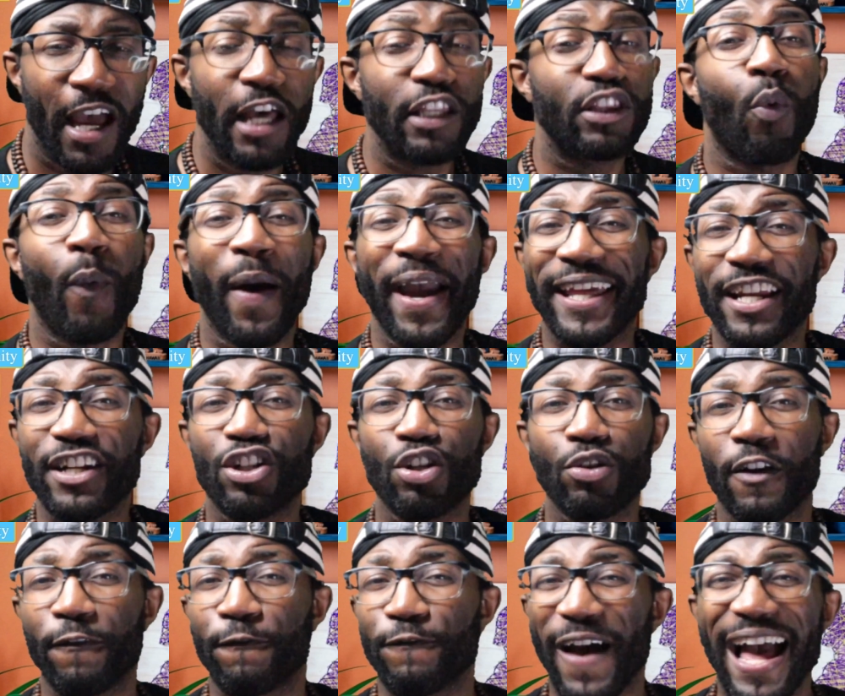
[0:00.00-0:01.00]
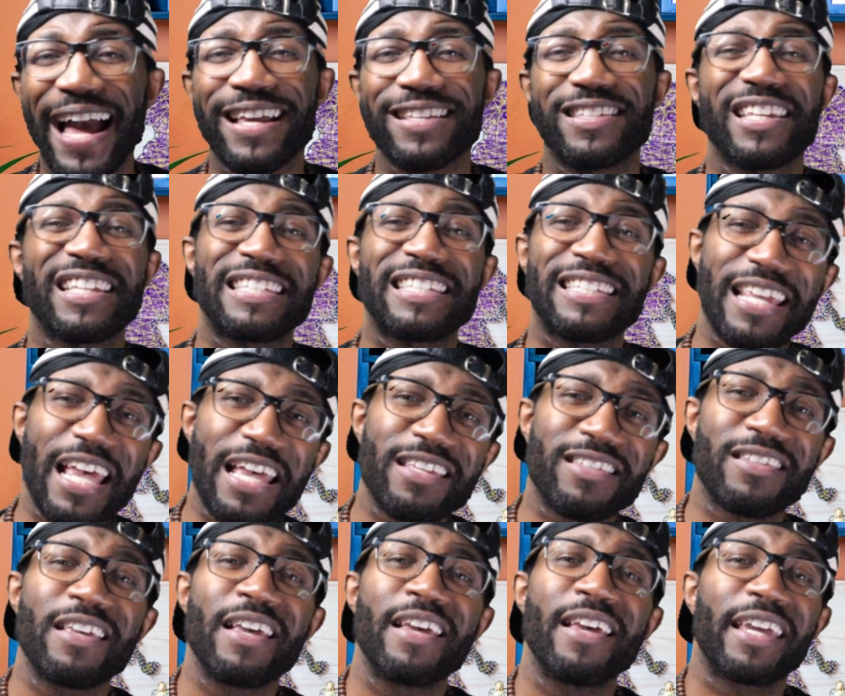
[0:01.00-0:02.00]
The way that you define success
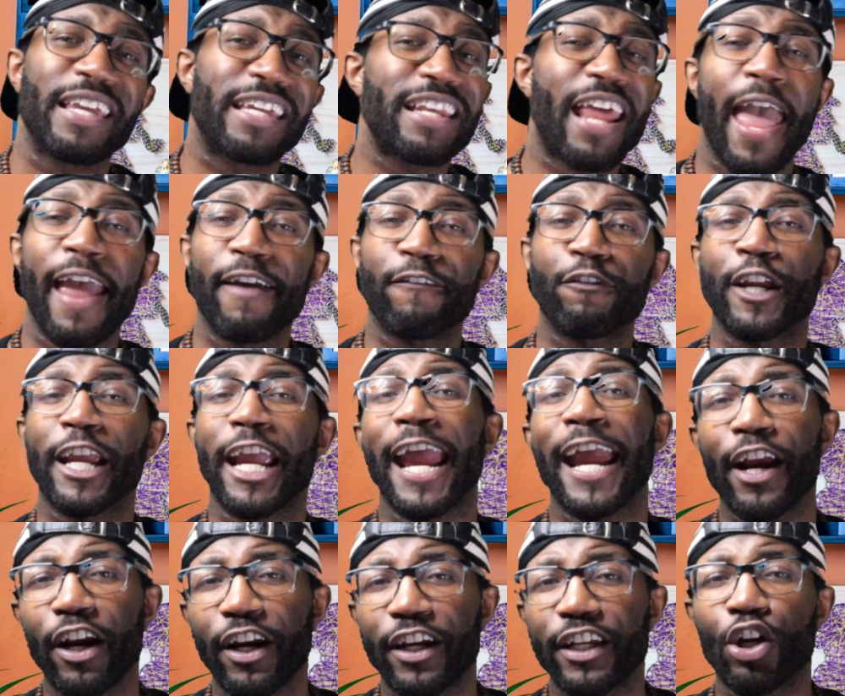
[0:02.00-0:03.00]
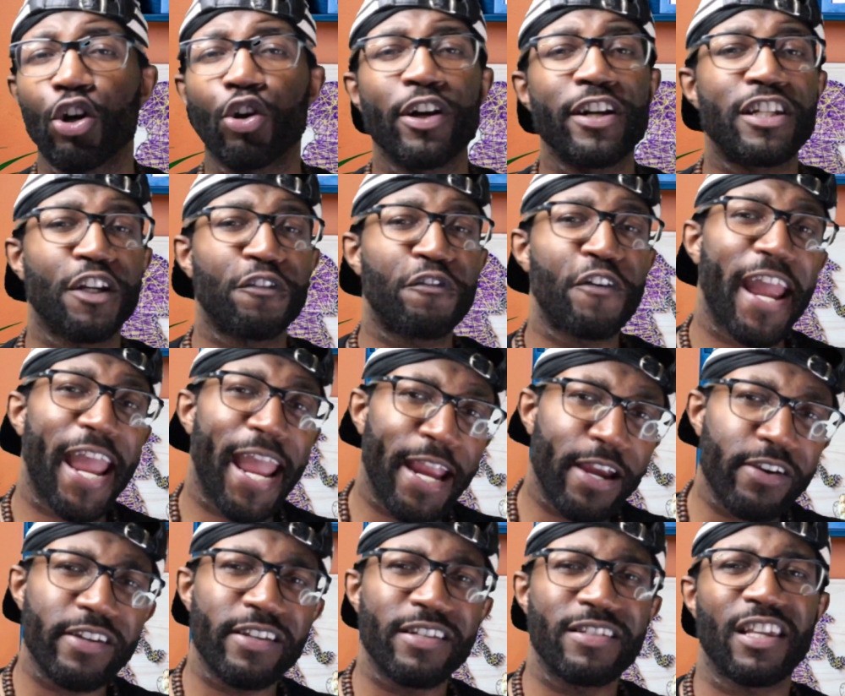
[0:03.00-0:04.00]
in every area or in different
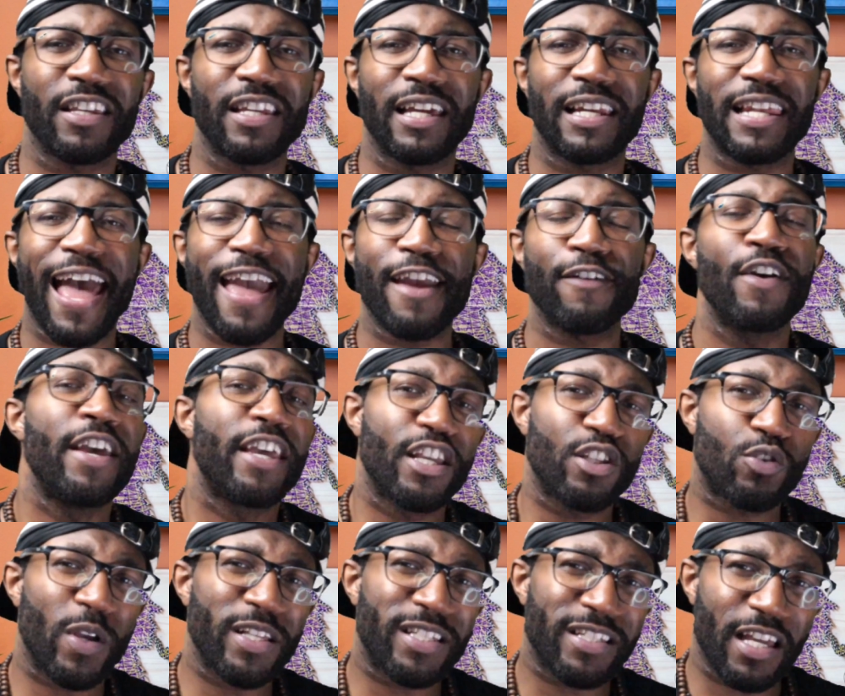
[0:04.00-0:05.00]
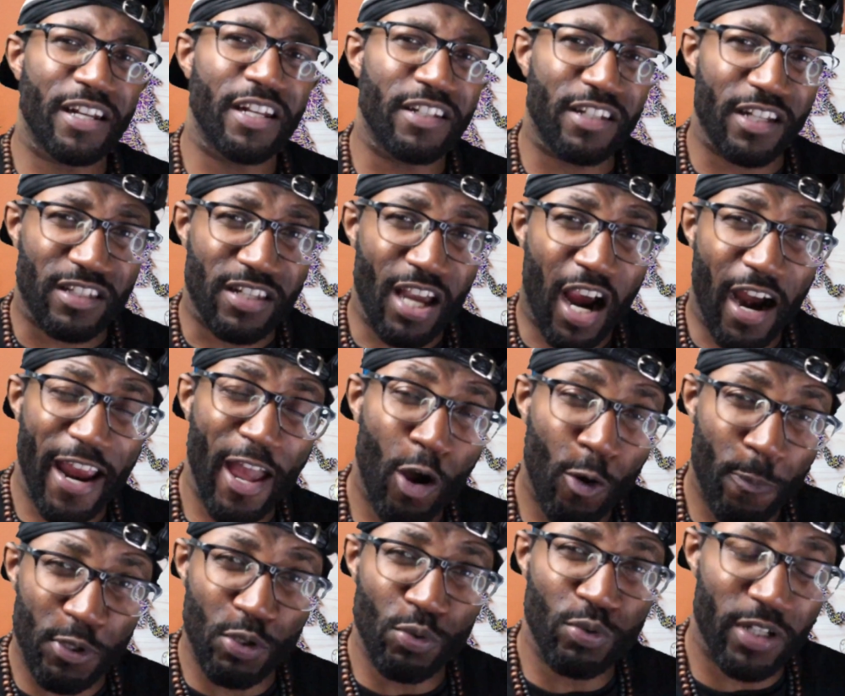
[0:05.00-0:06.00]
areas of your life is what's going to help
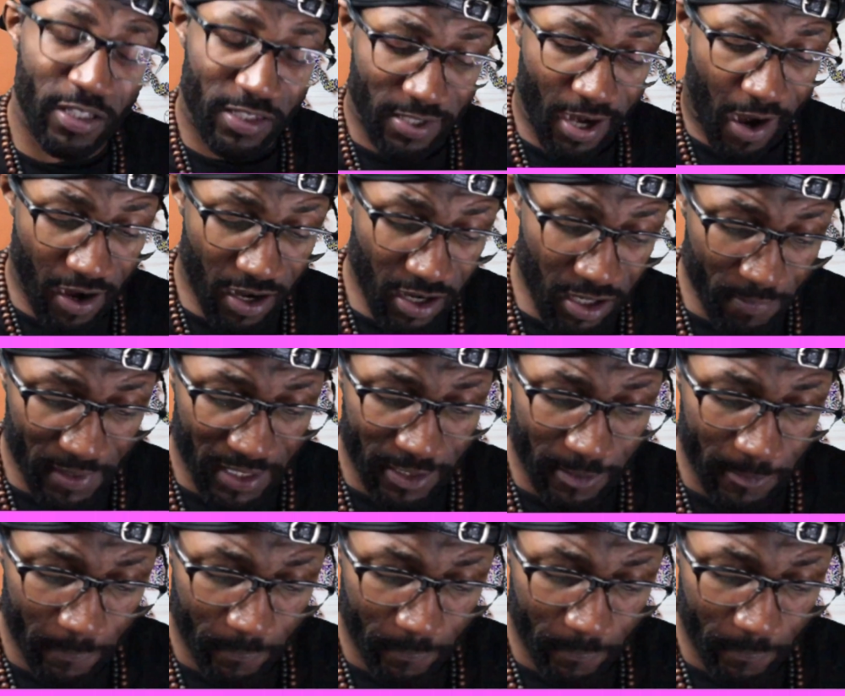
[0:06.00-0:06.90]
you determine